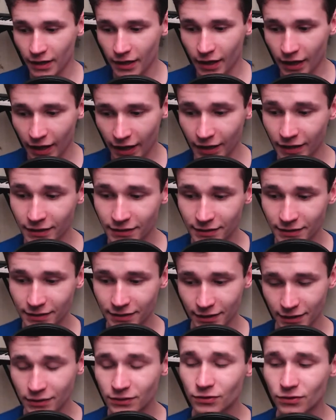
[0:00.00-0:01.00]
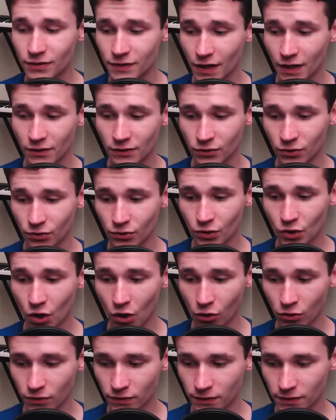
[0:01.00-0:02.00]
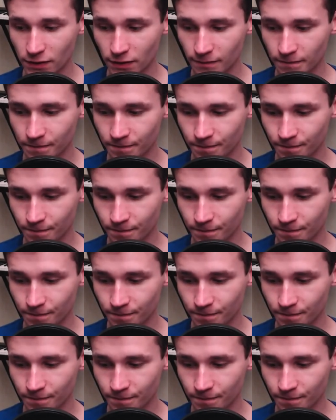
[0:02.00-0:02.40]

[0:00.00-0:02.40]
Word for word: And need to set new goals.